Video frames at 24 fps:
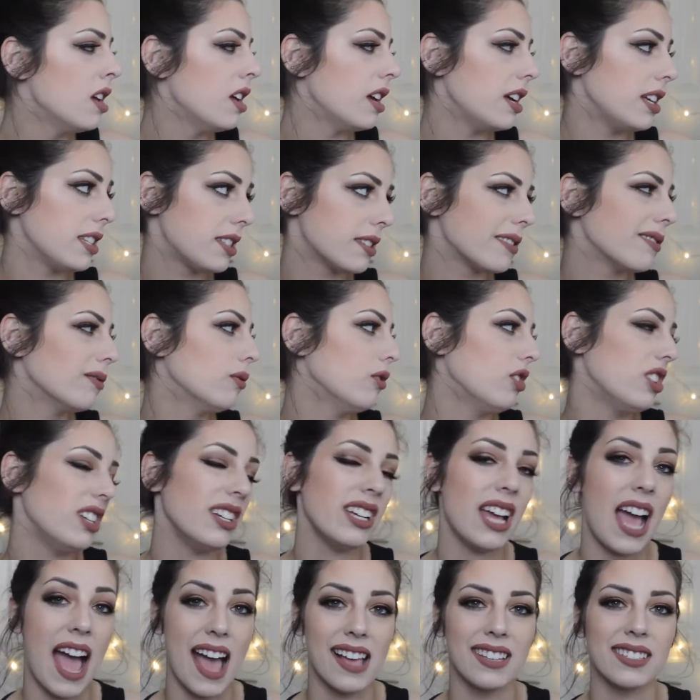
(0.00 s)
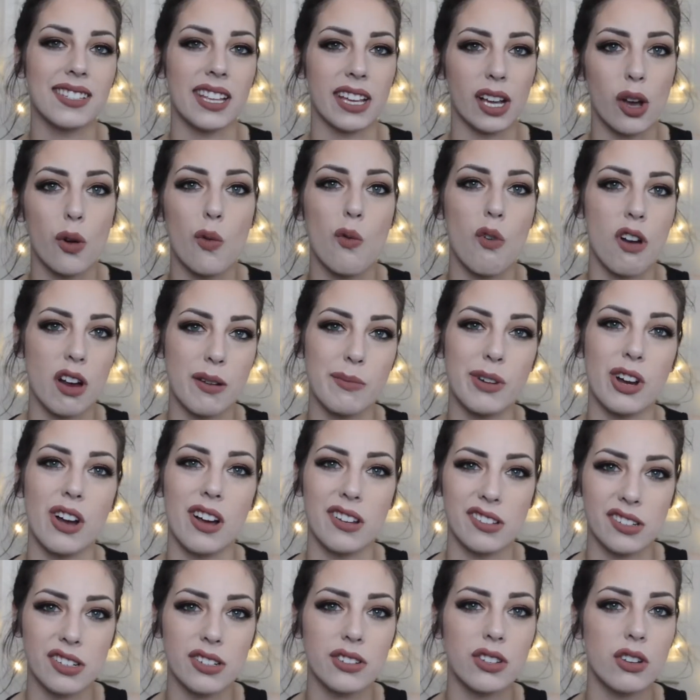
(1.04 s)
It's, well, it has like a warmer
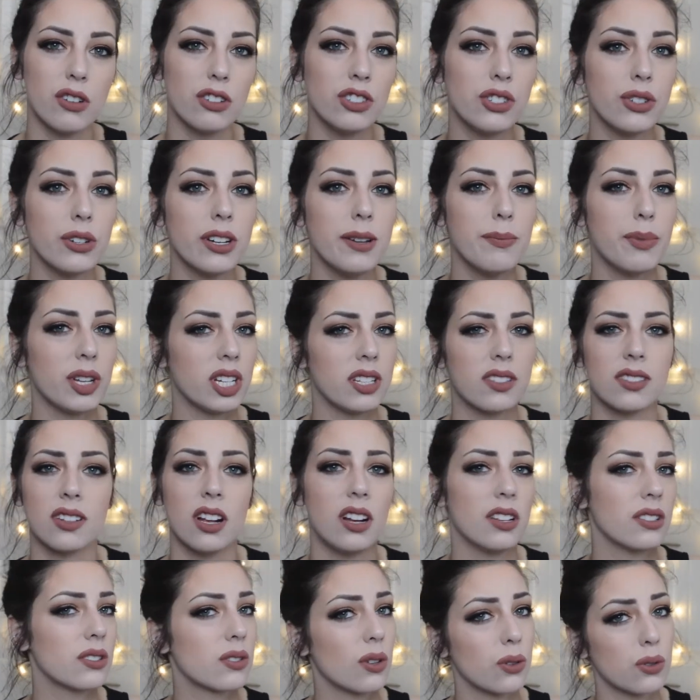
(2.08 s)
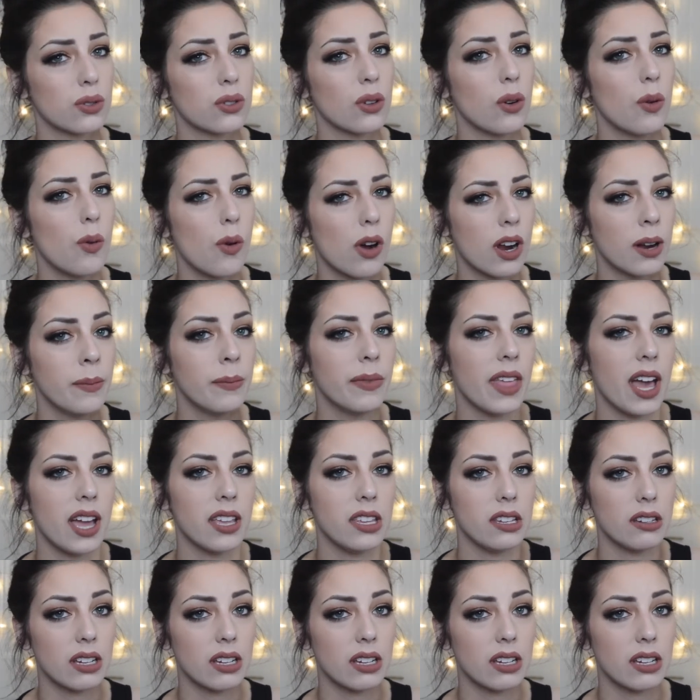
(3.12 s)
undertone to it, but it's not so, so warm that you